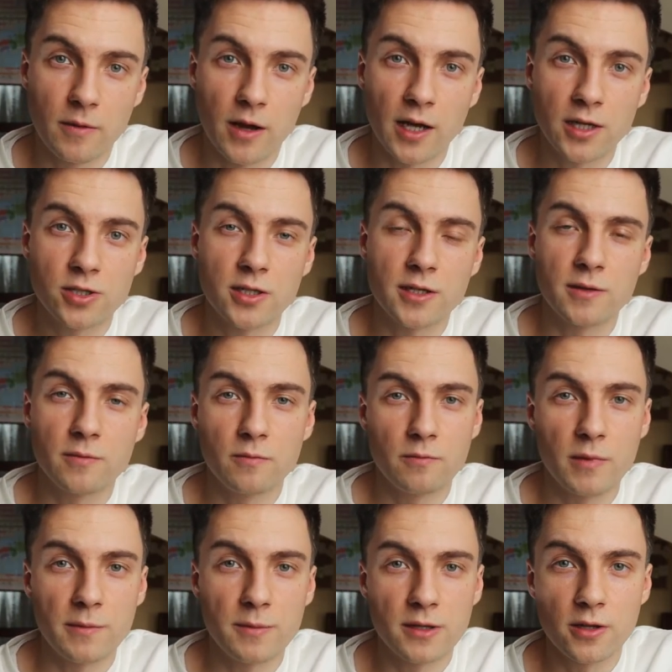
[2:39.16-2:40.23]
actually,
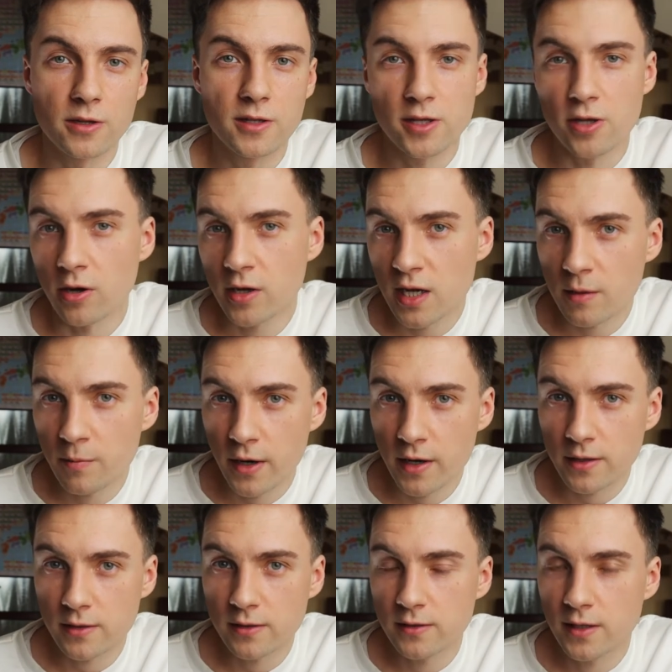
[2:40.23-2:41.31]
maybe not the talking
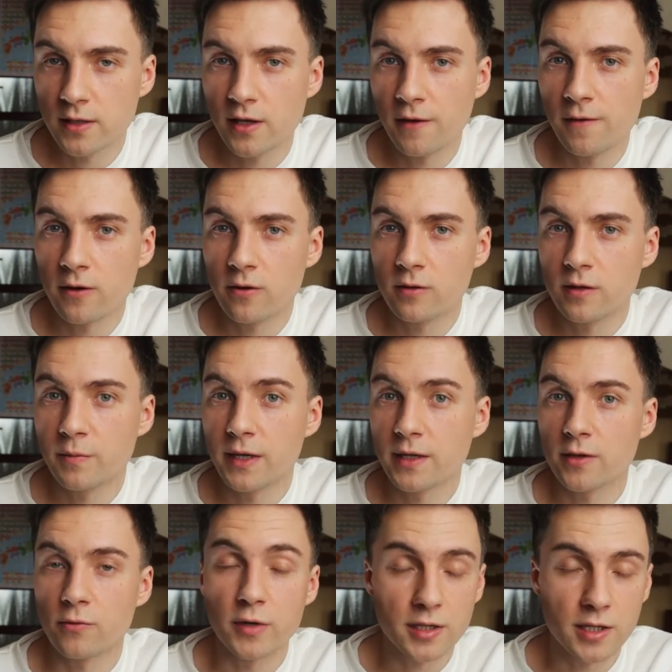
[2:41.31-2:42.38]
part is that difficult,
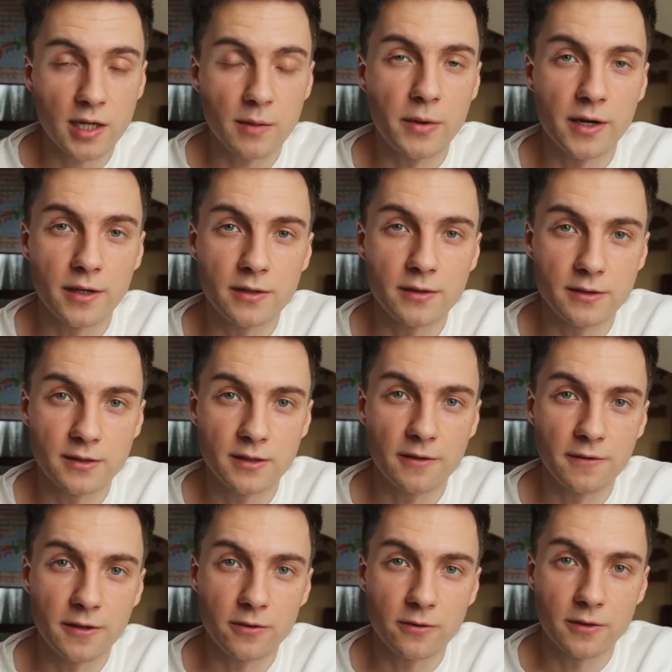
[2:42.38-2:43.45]
but reading part is
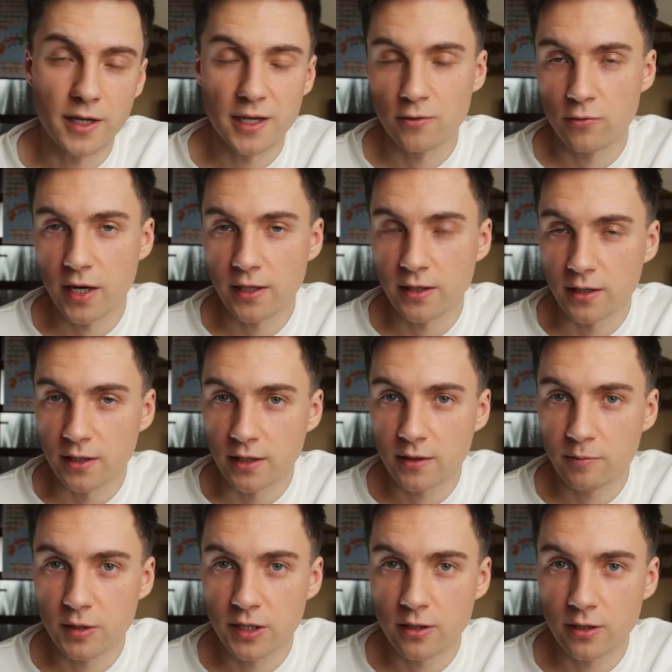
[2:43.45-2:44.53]
difficult and writing,
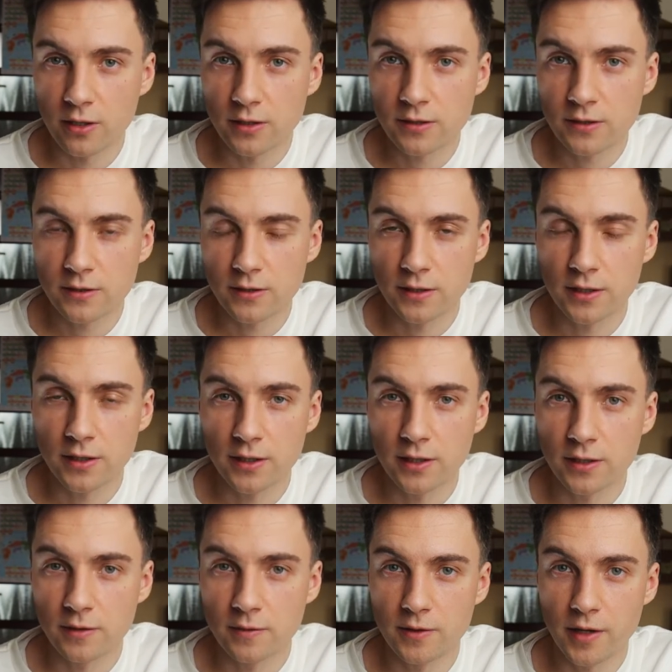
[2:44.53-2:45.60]
because
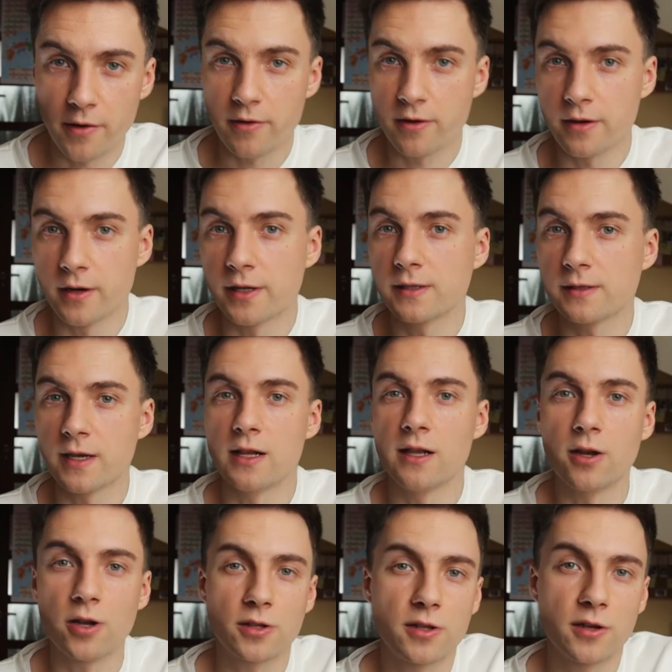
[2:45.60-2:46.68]
there is a
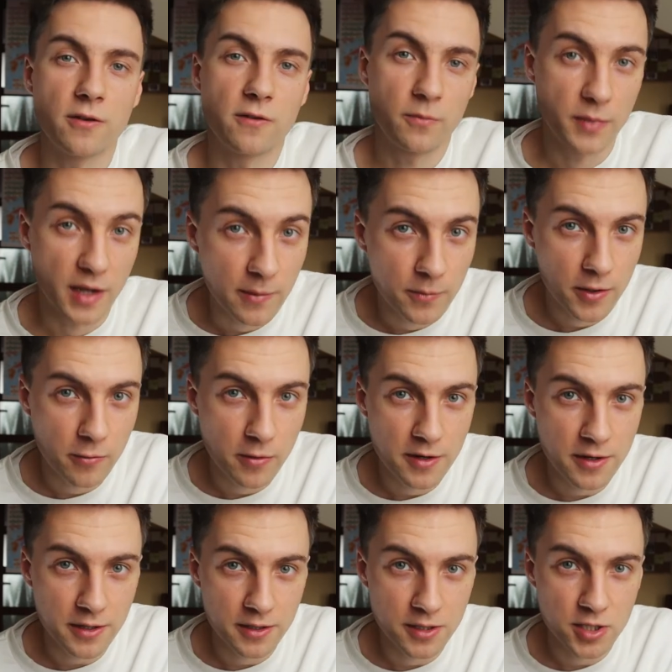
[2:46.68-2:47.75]
lot of
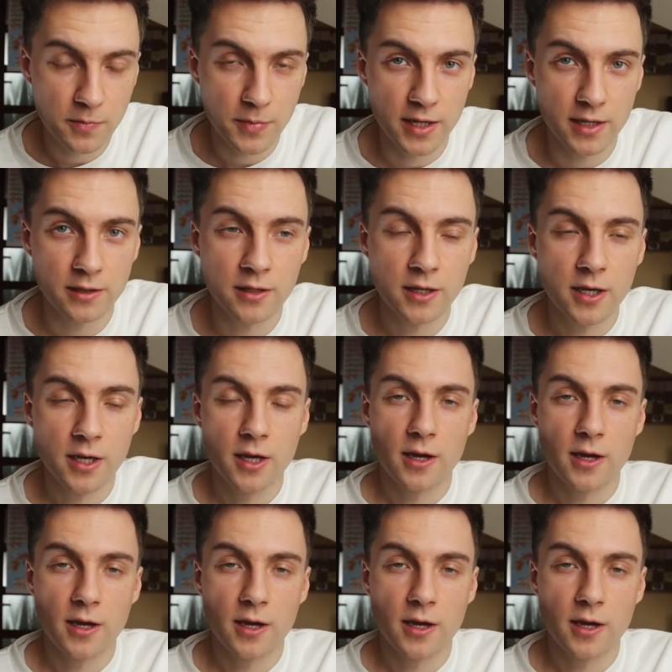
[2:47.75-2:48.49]
paperwork in Japan.